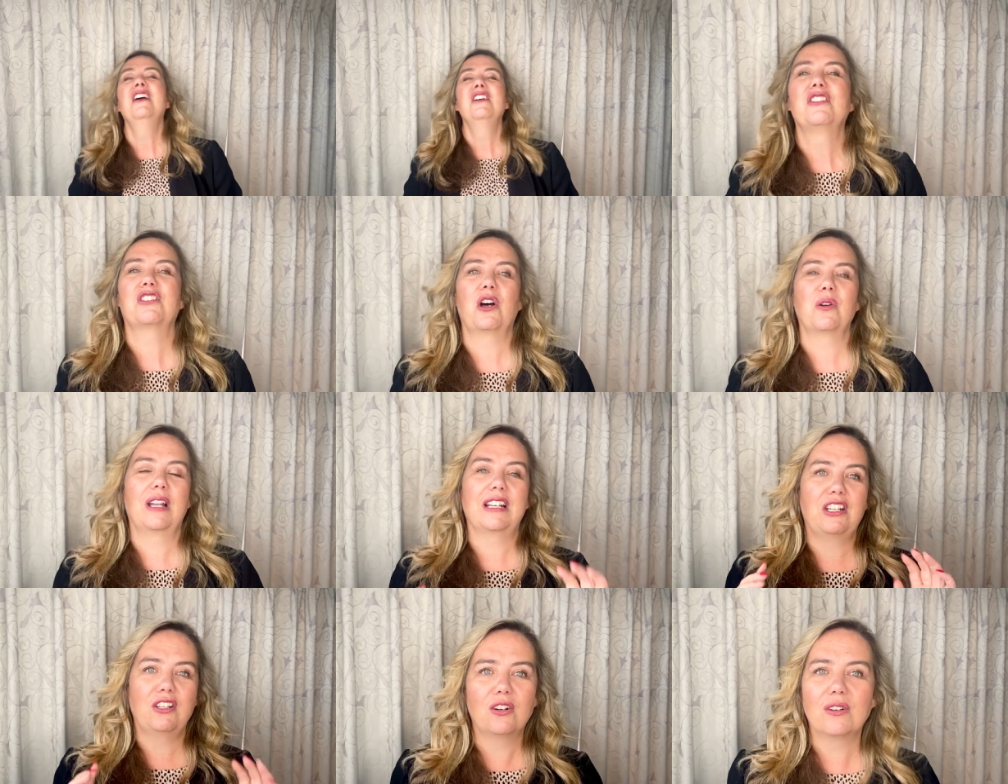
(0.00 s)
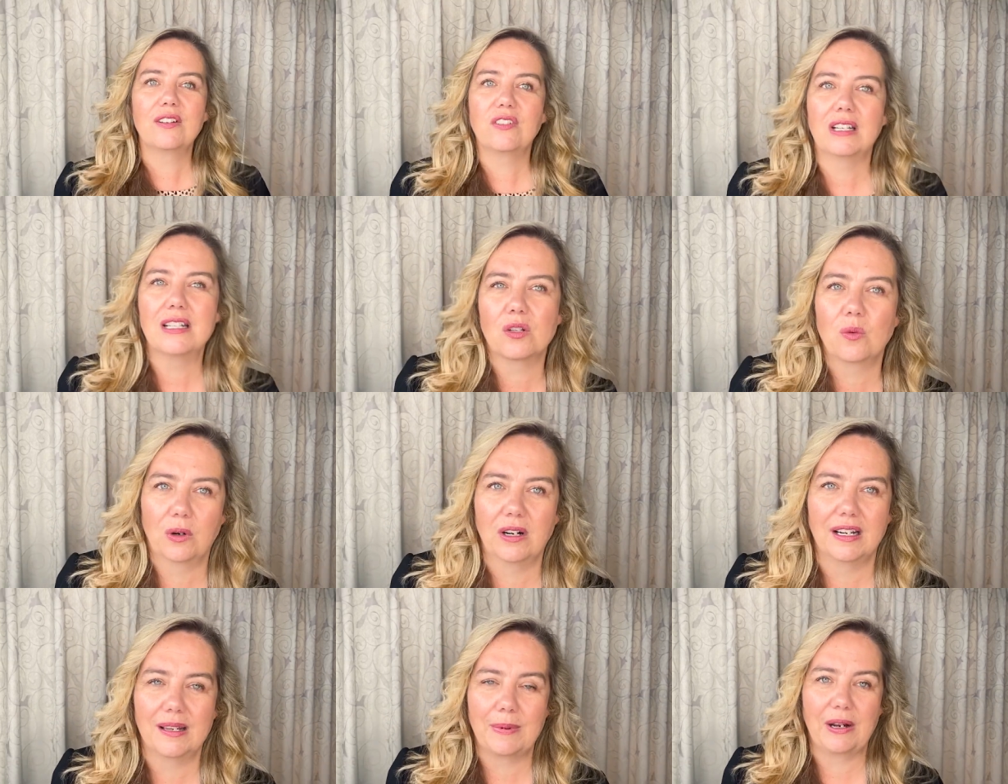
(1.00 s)
So like you don't even need to
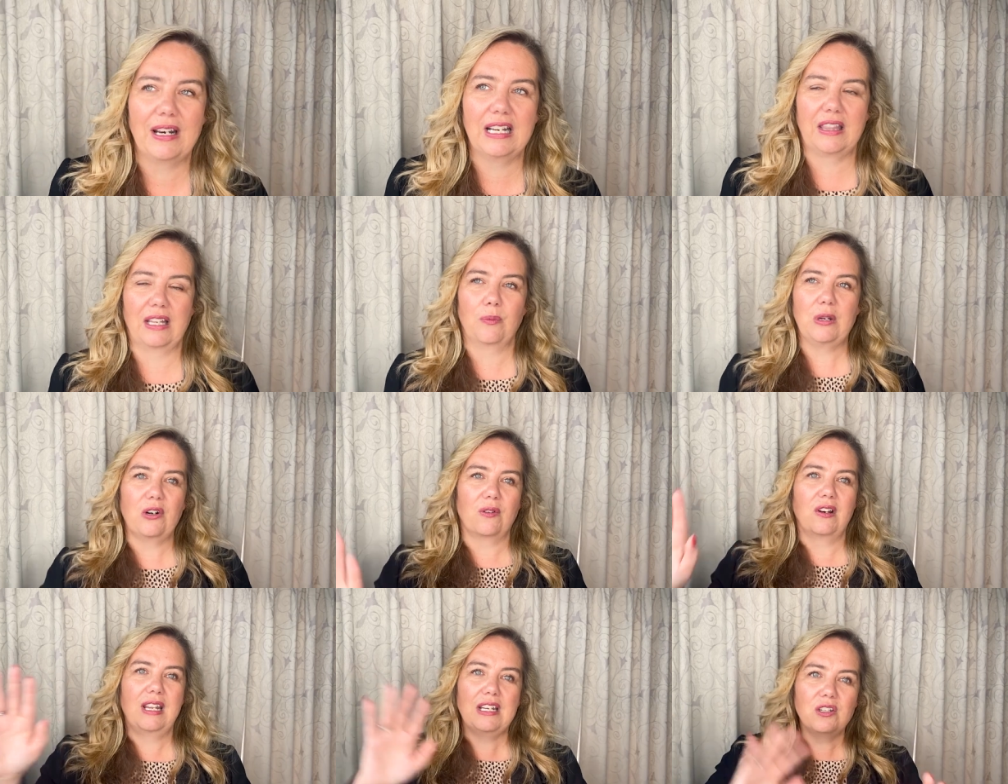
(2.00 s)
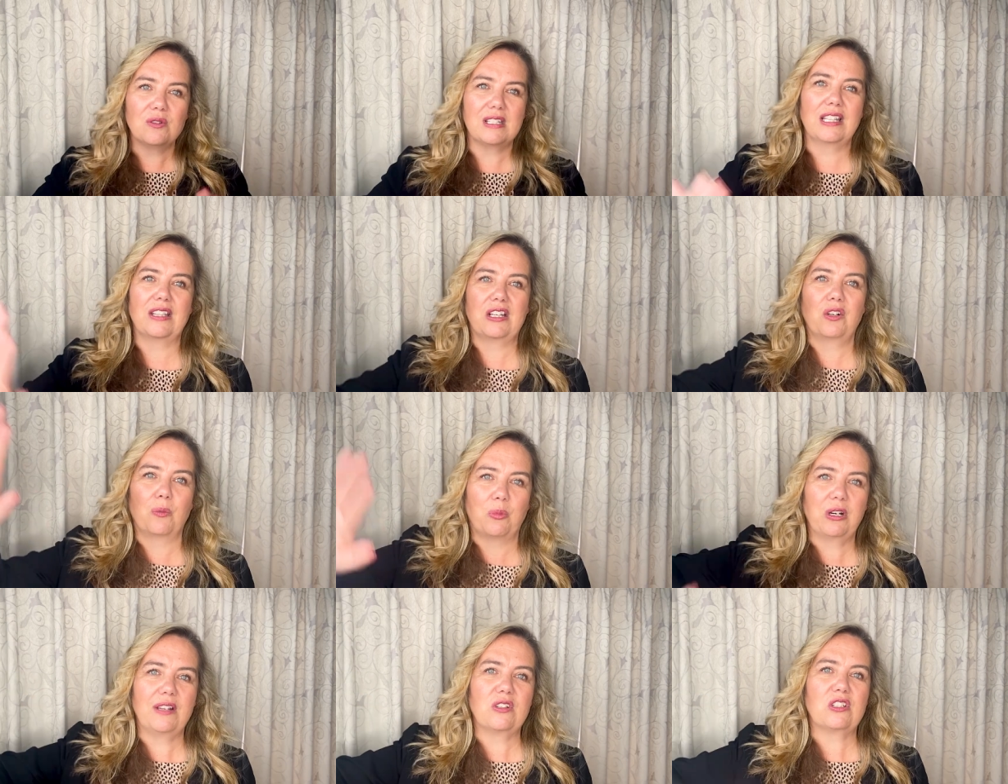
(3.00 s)
worry about anything. We don't, in New Zealand, they don't
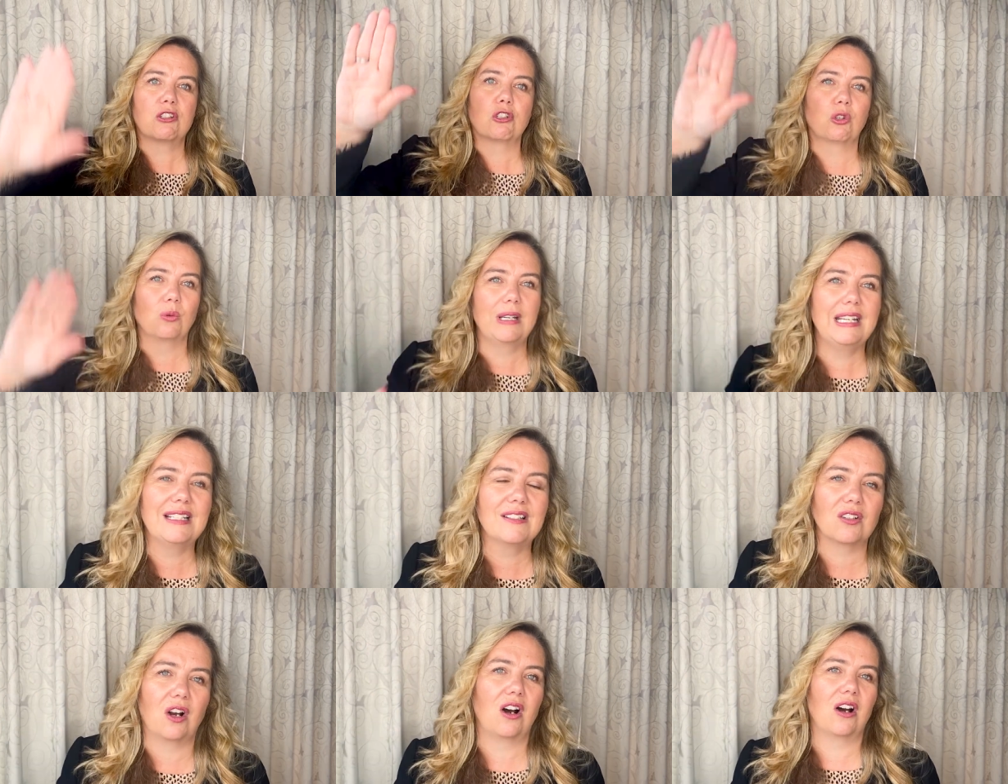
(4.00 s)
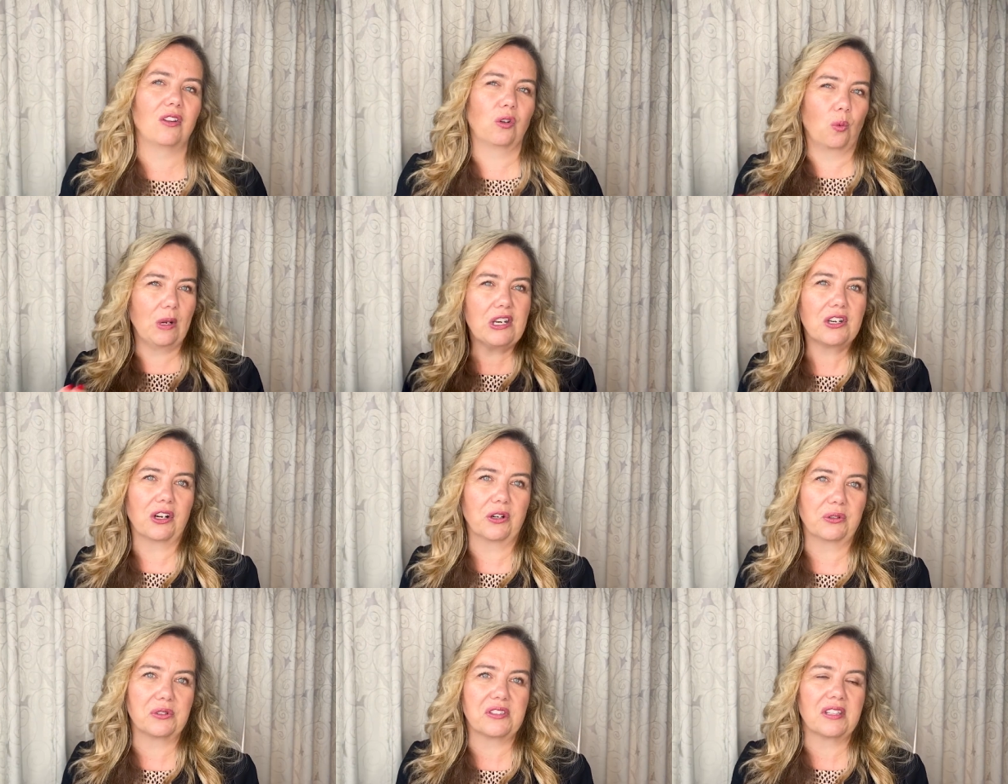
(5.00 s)
put even screens on the
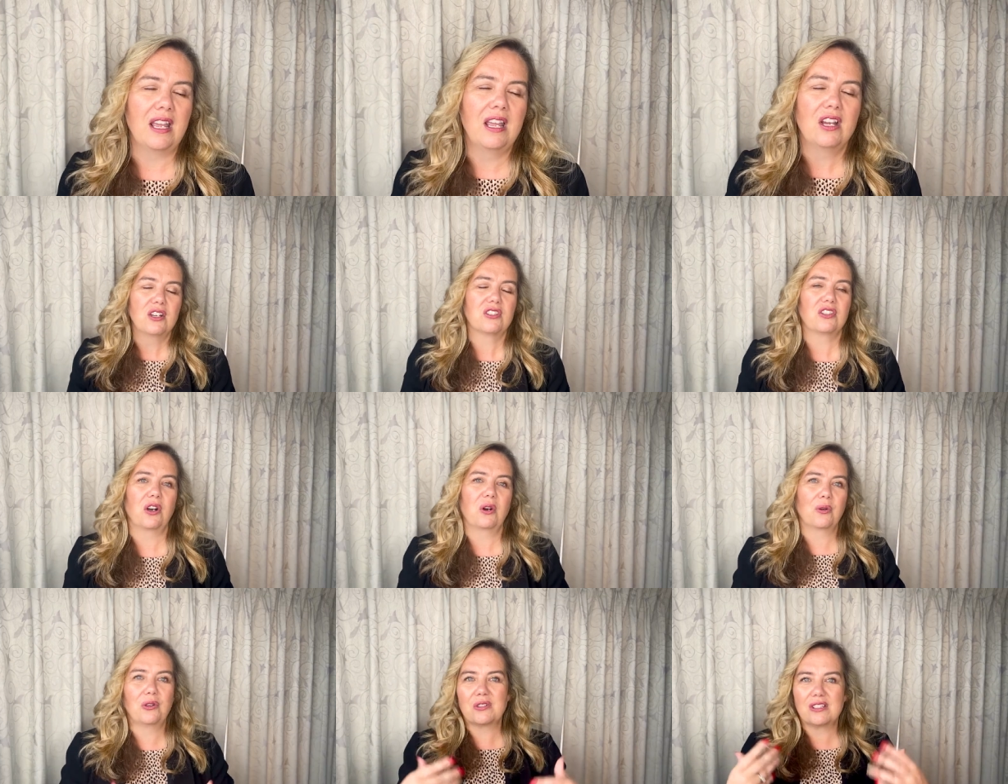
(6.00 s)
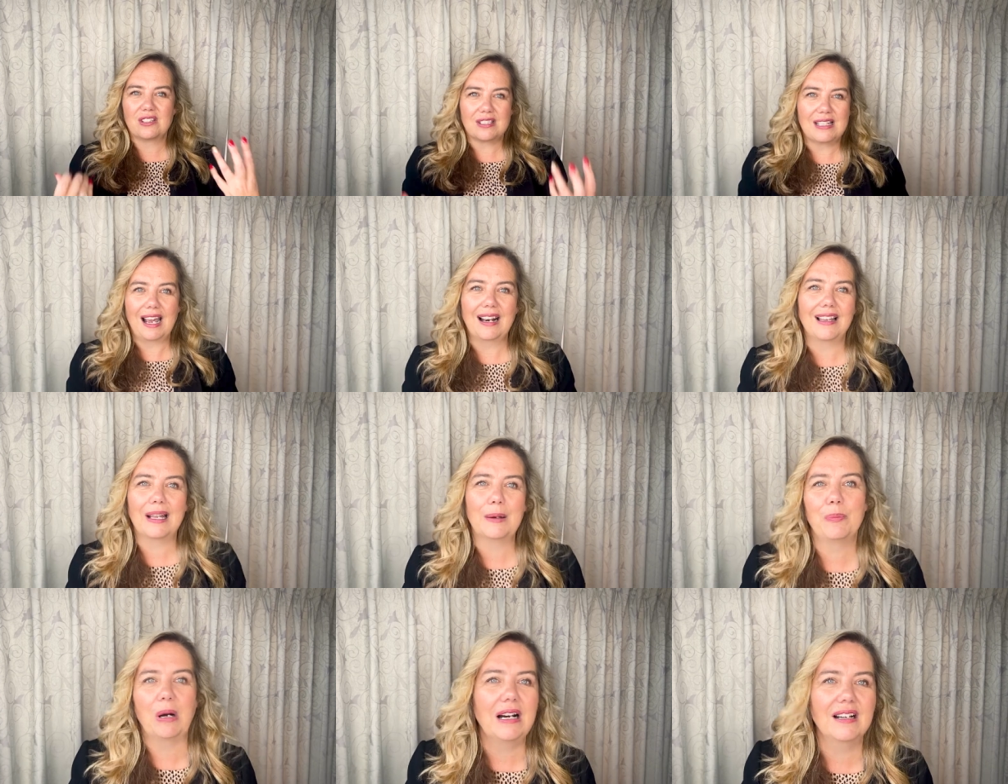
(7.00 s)
windows. So there's just not a lot
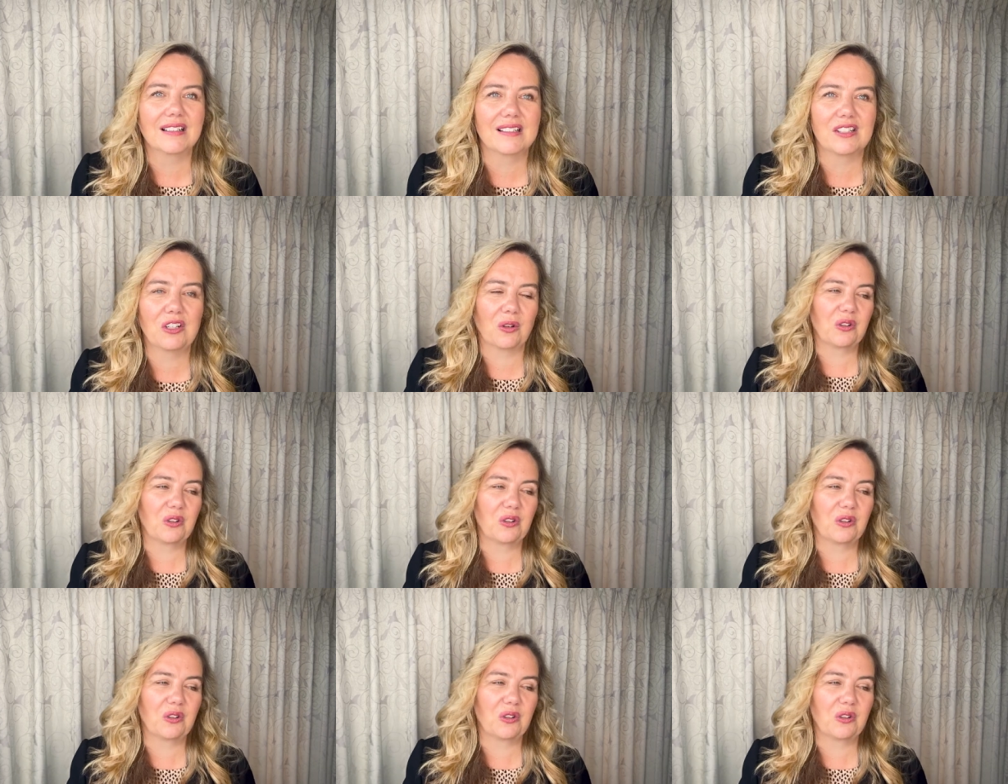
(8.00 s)
of bugs. You know,